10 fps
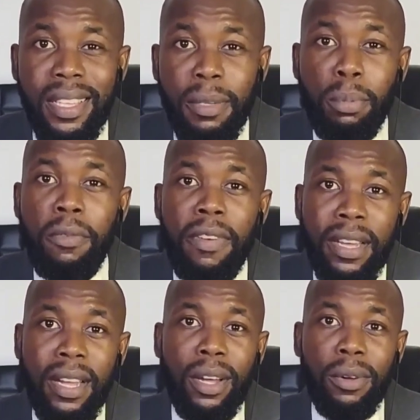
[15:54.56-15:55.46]
the
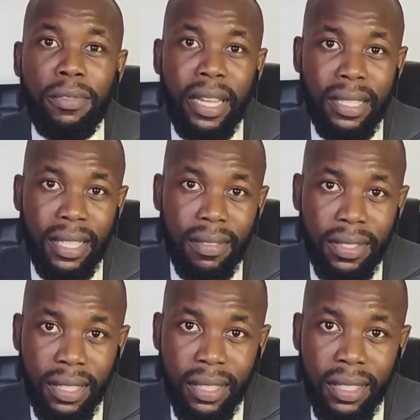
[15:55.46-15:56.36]
provider of that
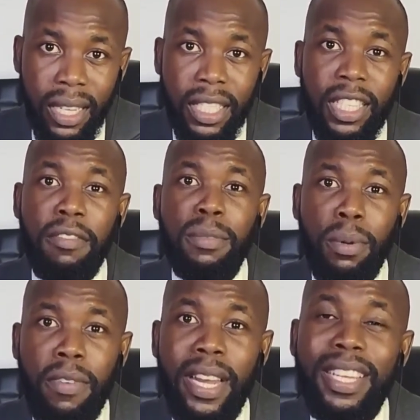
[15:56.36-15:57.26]
service, that is the service
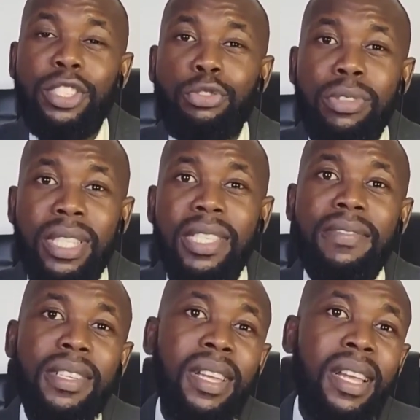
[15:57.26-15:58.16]
provider, is to
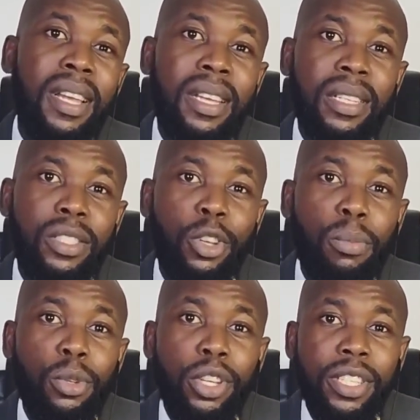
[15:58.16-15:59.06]
receive a
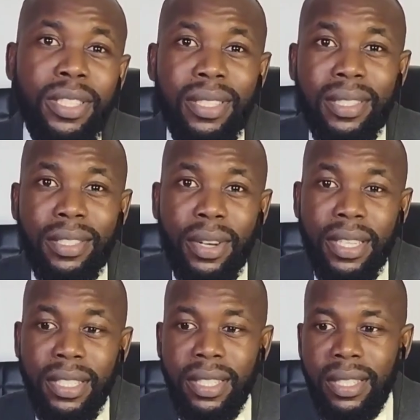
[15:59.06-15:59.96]
WHT
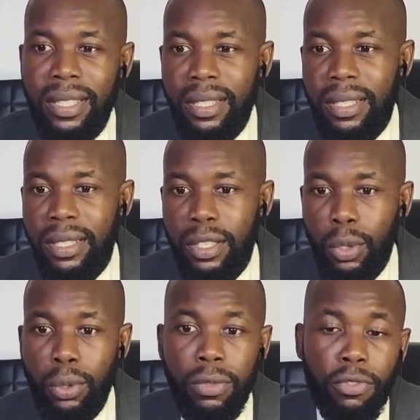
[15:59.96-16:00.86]
credit
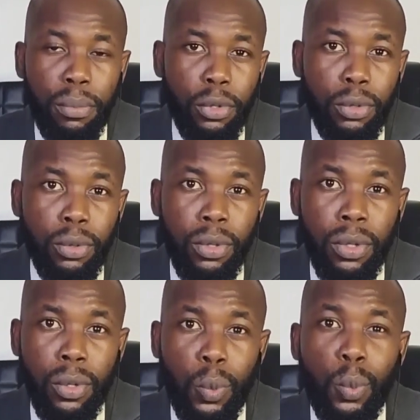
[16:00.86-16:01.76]
note from you,
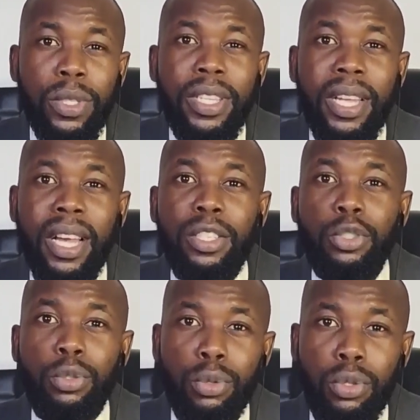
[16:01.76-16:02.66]
which they can
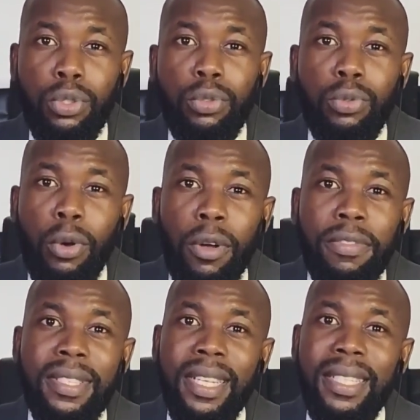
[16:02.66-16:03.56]
use to
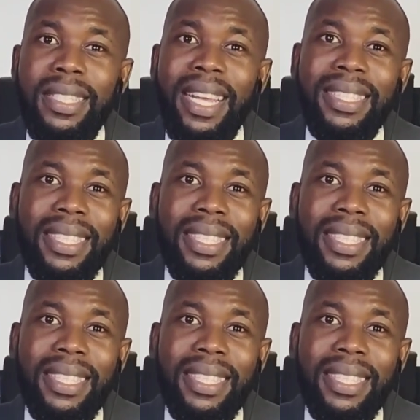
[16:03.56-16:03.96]
offset their